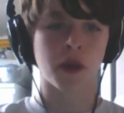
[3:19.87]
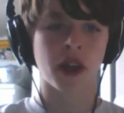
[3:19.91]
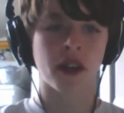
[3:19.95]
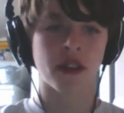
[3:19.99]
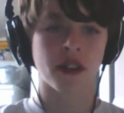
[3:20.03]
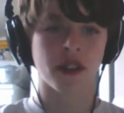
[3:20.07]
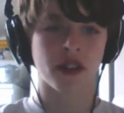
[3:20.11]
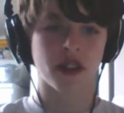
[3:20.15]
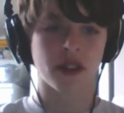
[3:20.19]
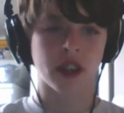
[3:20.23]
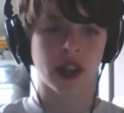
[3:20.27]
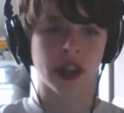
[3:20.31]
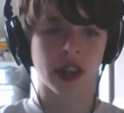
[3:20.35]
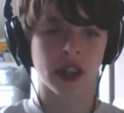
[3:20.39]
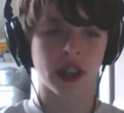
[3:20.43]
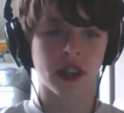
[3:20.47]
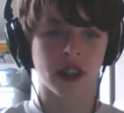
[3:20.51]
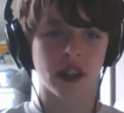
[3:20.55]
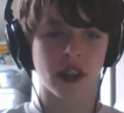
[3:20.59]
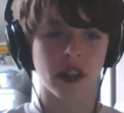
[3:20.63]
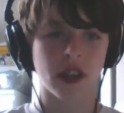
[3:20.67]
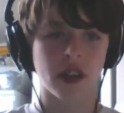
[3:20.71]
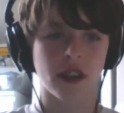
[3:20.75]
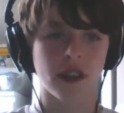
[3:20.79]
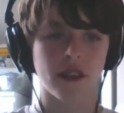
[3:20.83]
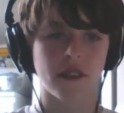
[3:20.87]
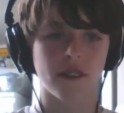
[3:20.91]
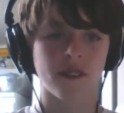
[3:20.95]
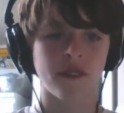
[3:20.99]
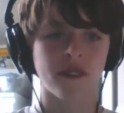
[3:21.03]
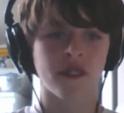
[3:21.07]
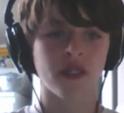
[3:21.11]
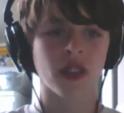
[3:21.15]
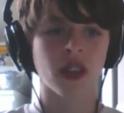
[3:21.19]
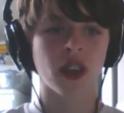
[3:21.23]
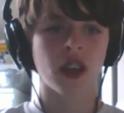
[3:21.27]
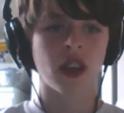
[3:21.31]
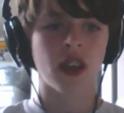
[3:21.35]
a second.
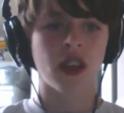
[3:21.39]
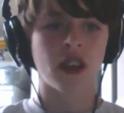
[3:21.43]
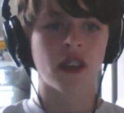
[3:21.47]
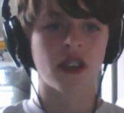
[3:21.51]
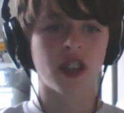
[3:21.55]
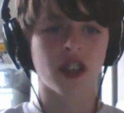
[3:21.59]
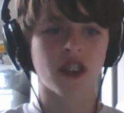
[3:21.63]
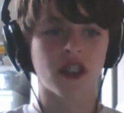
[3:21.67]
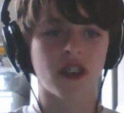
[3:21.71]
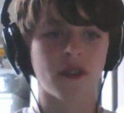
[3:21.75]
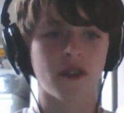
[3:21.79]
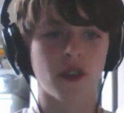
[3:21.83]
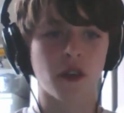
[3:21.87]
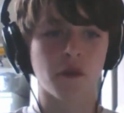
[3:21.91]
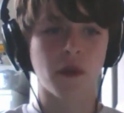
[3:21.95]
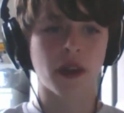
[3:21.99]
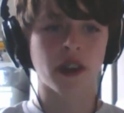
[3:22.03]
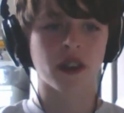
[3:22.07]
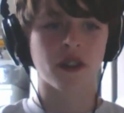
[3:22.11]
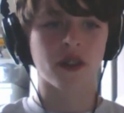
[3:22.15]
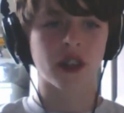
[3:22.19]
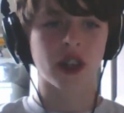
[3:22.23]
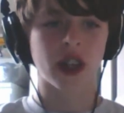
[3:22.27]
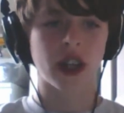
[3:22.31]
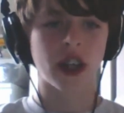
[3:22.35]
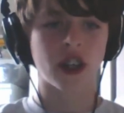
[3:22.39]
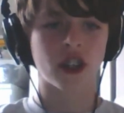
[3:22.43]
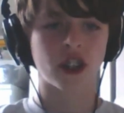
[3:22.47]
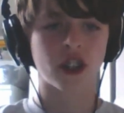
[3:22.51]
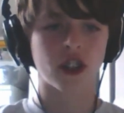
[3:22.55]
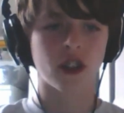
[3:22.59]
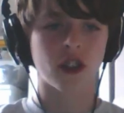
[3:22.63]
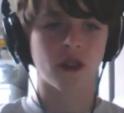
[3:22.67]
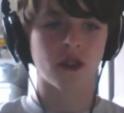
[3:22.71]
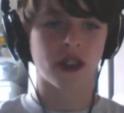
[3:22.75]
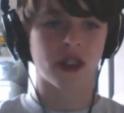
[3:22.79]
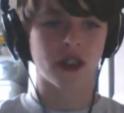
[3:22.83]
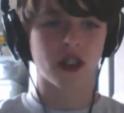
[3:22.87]
64 megs of cache,
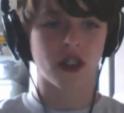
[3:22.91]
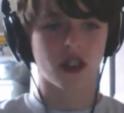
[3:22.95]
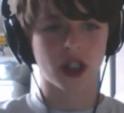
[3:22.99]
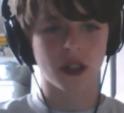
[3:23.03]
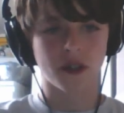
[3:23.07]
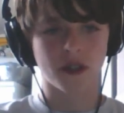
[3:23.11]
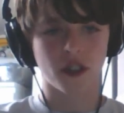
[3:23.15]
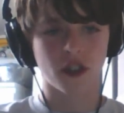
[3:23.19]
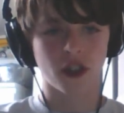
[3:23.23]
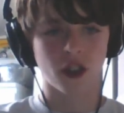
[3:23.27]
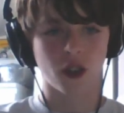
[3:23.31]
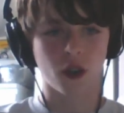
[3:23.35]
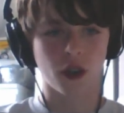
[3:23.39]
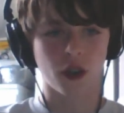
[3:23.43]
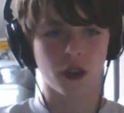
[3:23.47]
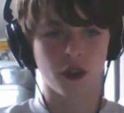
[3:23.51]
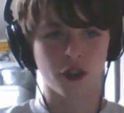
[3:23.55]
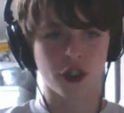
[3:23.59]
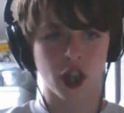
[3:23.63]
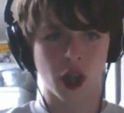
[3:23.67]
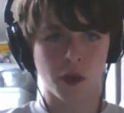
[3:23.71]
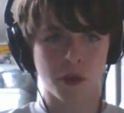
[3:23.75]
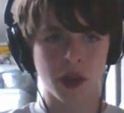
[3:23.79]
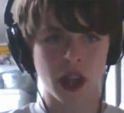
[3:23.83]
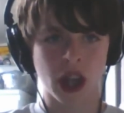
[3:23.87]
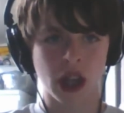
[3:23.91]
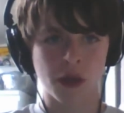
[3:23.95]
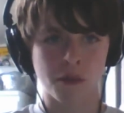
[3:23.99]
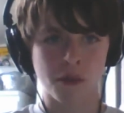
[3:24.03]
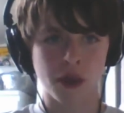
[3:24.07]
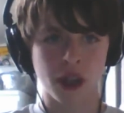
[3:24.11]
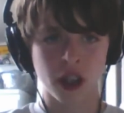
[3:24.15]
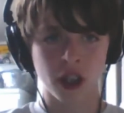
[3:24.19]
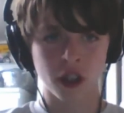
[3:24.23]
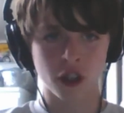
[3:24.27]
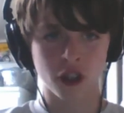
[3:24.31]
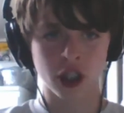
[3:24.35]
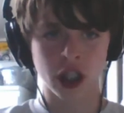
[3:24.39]
obviously a 7200 RPM
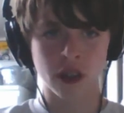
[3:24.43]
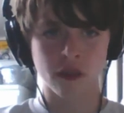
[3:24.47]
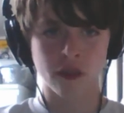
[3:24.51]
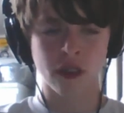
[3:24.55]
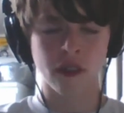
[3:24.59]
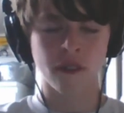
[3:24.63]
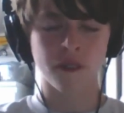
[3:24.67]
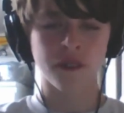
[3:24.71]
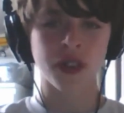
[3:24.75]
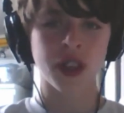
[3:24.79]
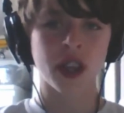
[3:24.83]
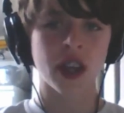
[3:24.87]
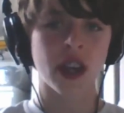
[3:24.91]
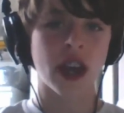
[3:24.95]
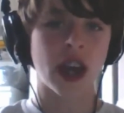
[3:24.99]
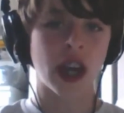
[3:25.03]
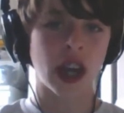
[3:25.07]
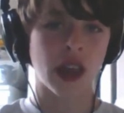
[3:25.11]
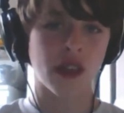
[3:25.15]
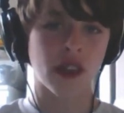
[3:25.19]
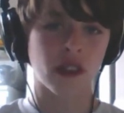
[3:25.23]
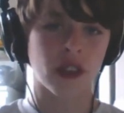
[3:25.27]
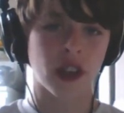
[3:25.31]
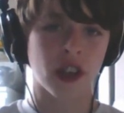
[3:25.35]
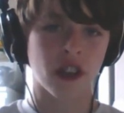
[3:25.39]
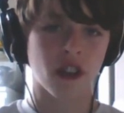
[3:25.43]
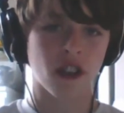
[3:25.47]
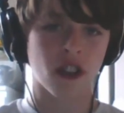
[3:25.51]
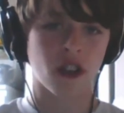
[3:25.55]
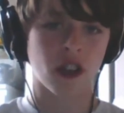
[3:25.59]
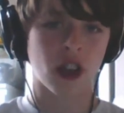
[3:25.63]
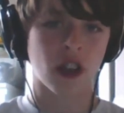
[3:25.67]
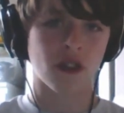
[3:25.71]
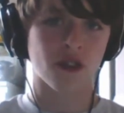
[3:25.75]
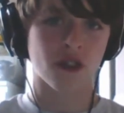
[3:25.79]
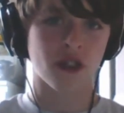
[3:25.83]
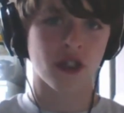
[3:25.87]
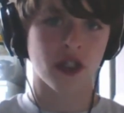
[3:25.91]
hard drive. Anything less than
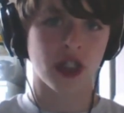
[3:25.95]
that these